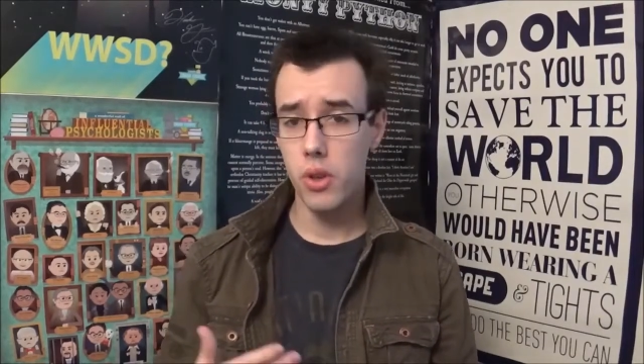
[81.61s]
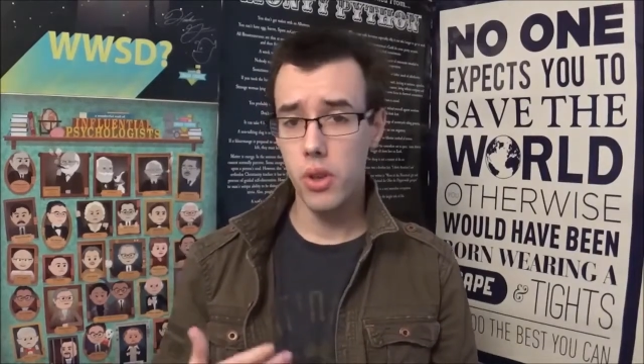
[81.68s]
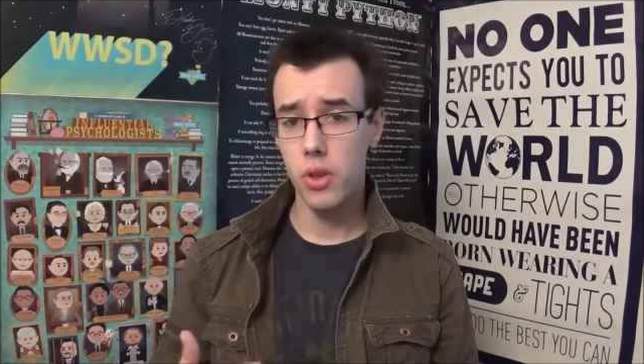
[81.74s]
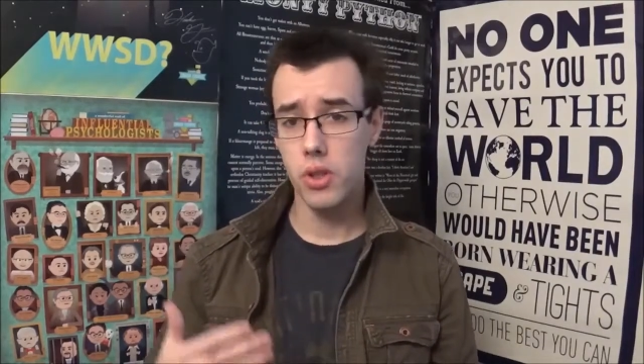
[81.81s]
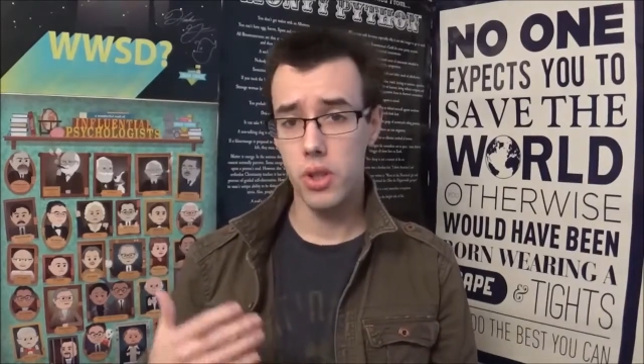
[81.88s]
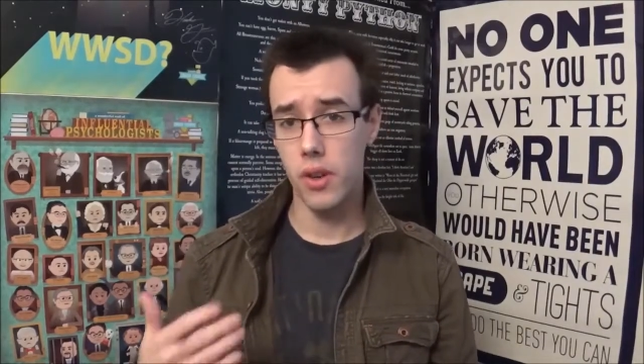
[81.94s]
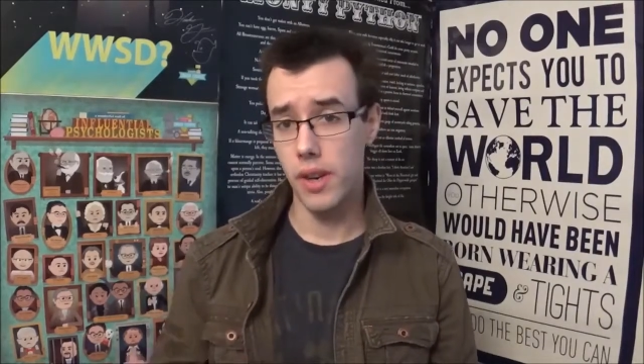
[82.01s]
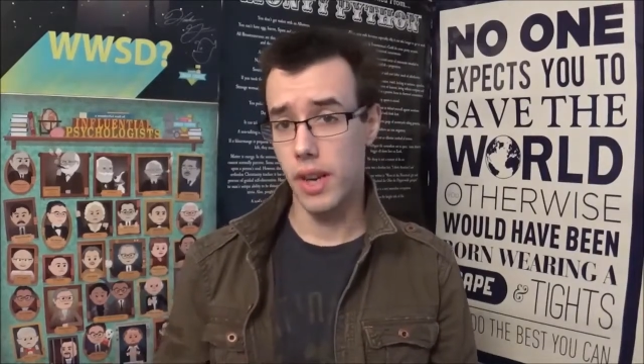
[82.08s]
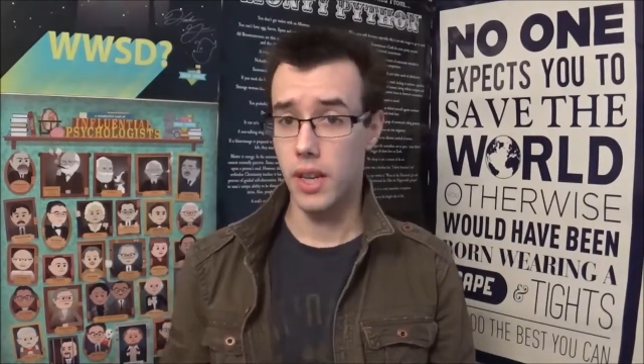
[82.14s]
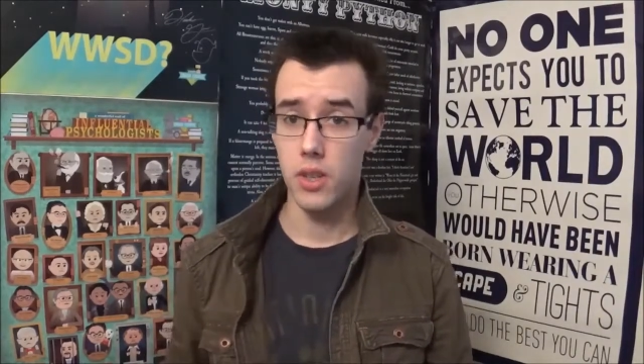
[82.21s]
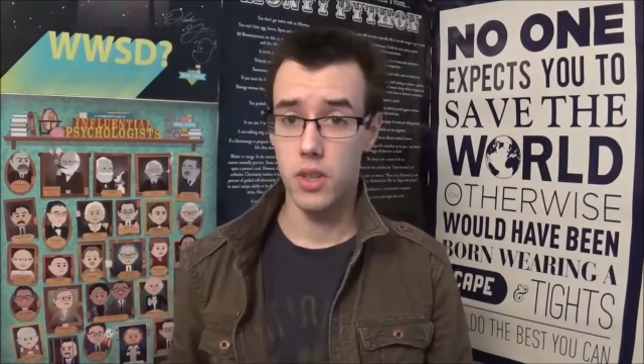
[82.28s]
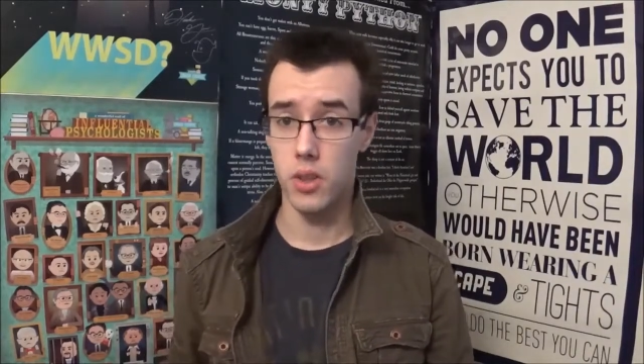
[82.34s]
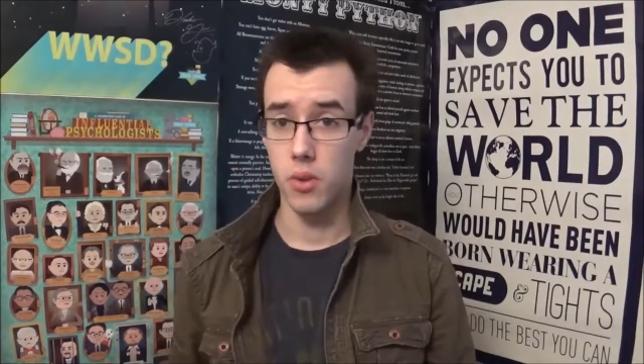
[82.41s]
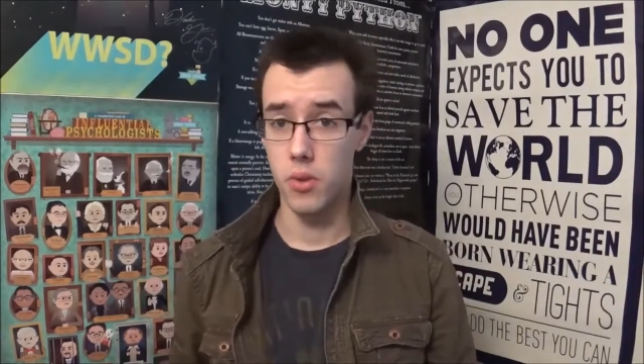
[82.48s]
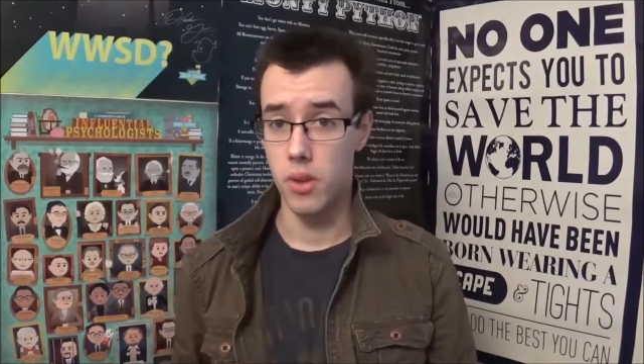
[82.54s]
you could
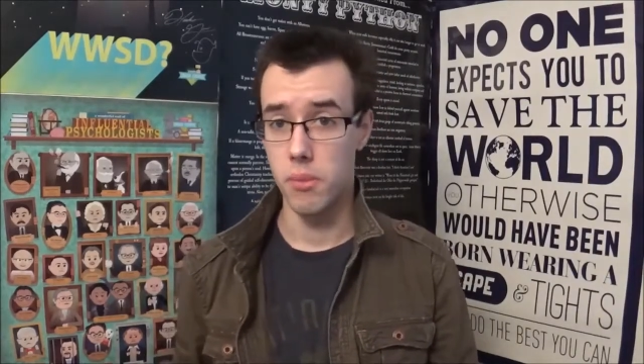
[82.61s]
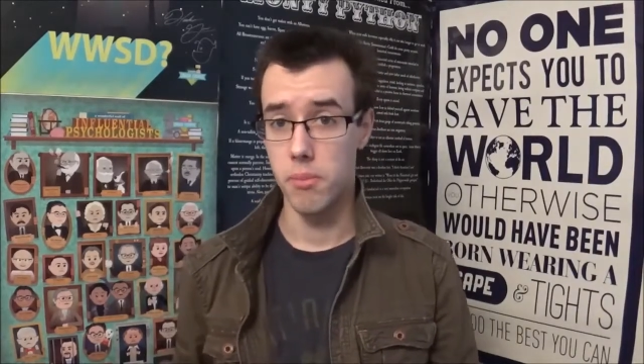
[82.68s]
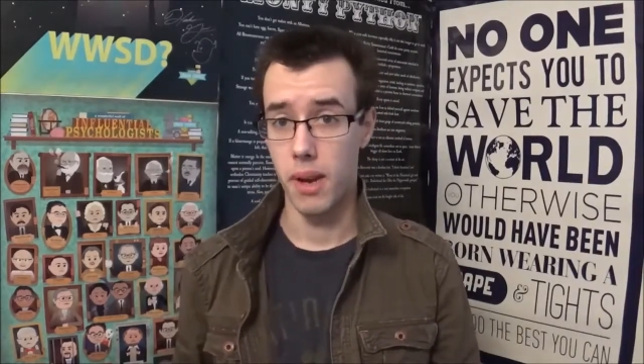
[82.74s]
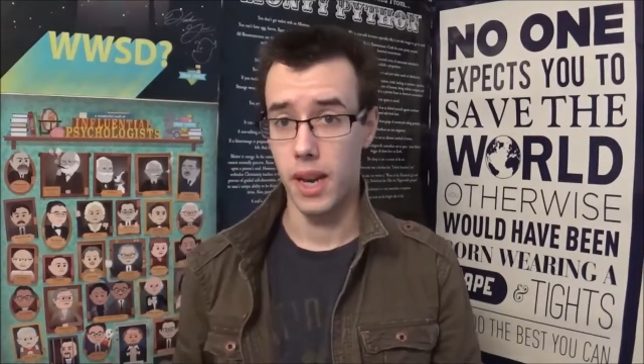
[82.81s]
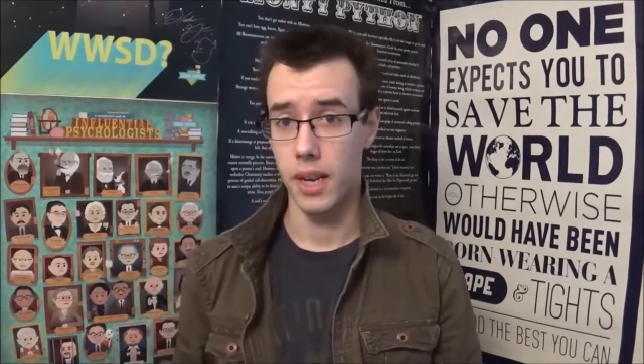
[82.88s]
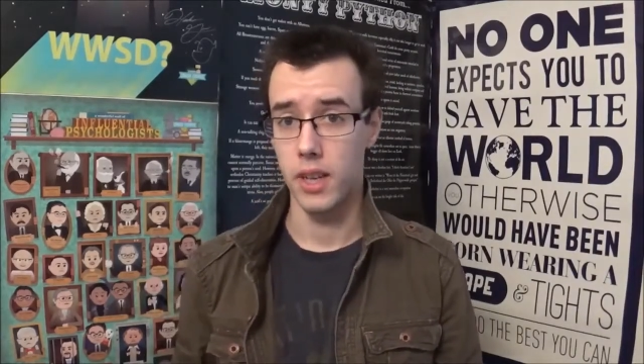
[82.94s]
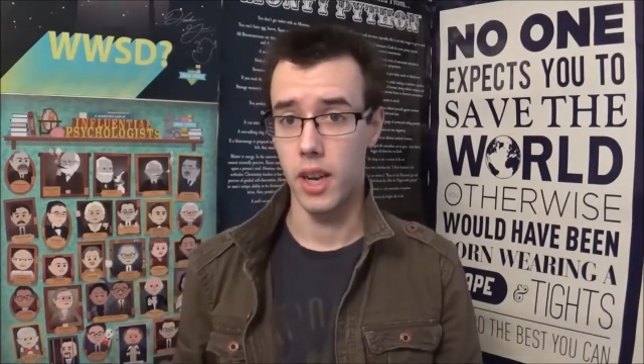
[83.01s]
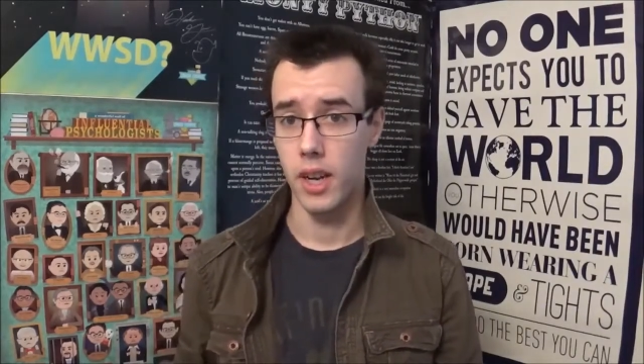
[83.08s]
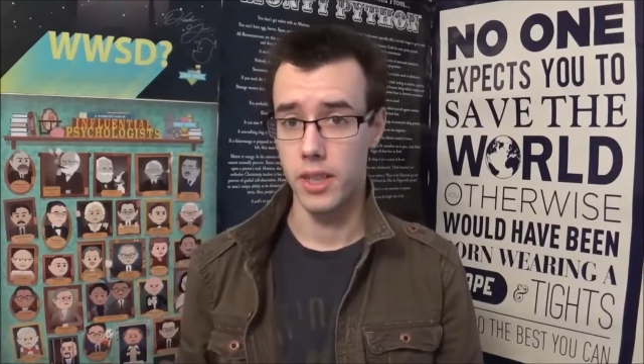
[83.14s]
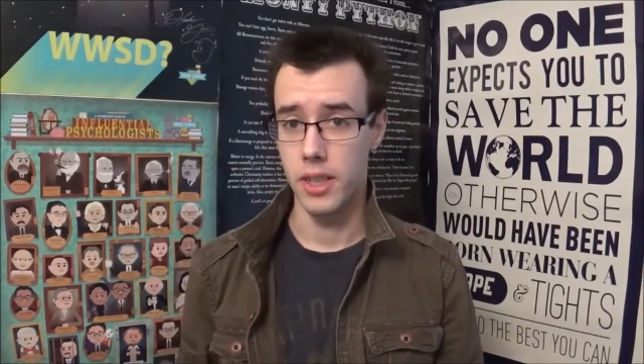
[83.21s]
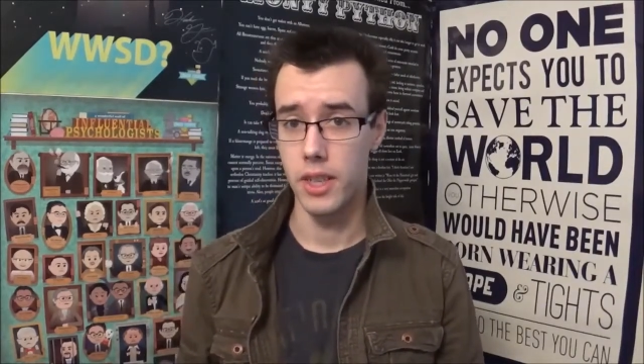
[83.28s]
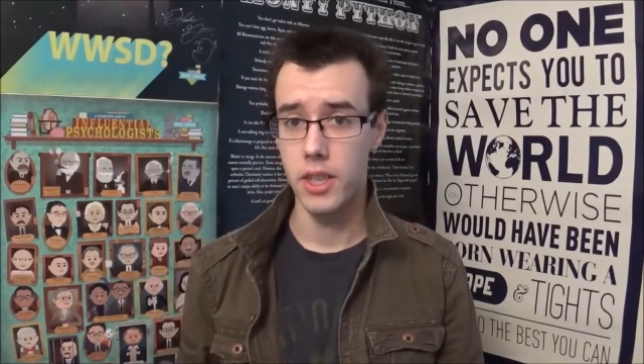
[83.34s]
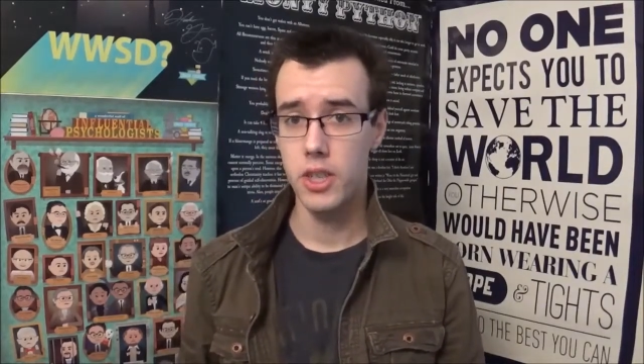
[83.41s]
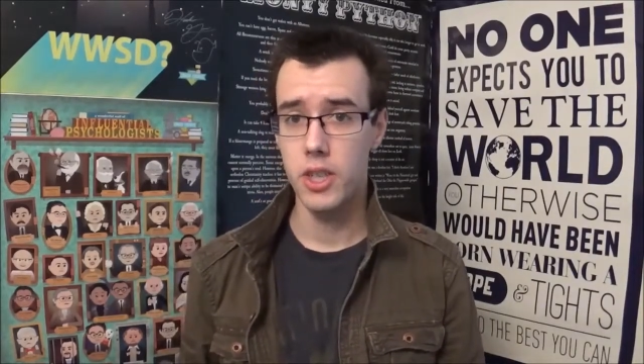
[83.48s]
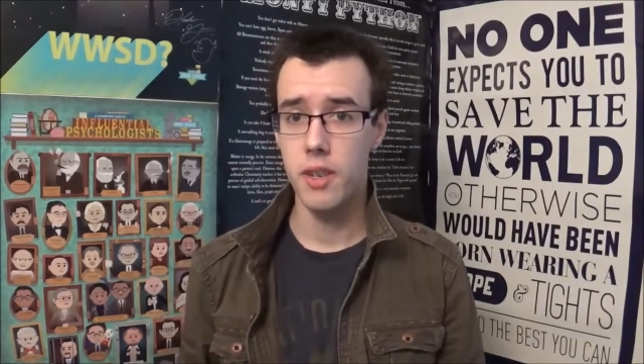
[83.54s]
donate to the
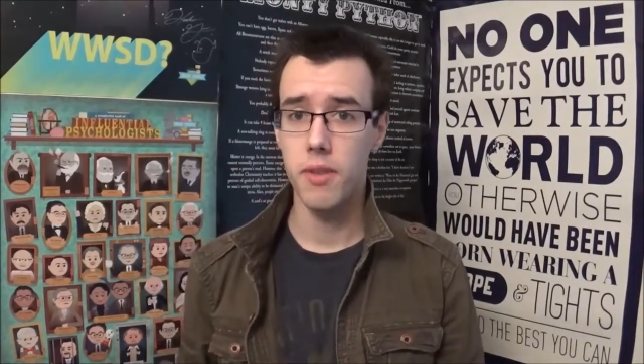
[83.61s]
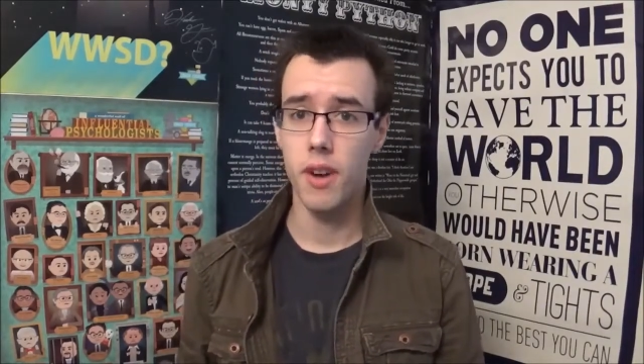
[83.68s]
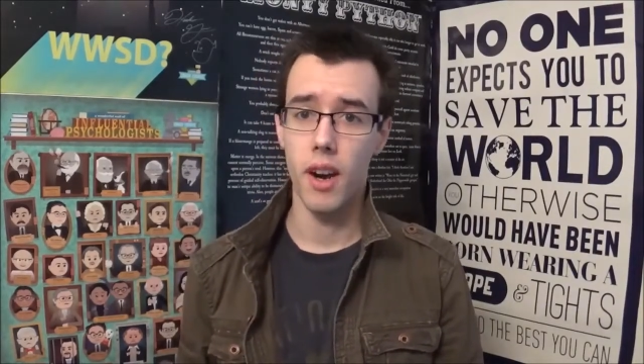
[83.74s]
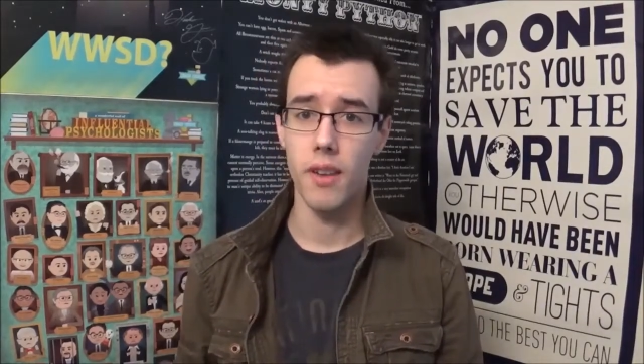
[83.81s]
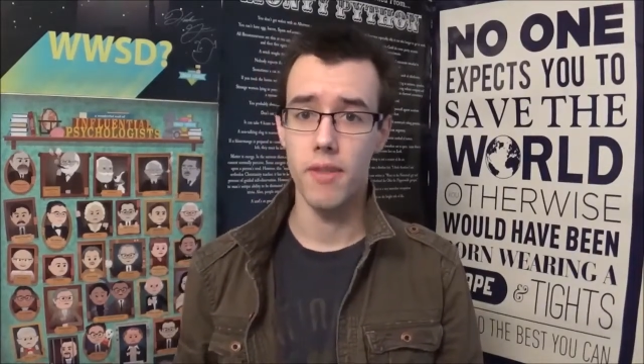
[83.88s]
Mankind Initiative.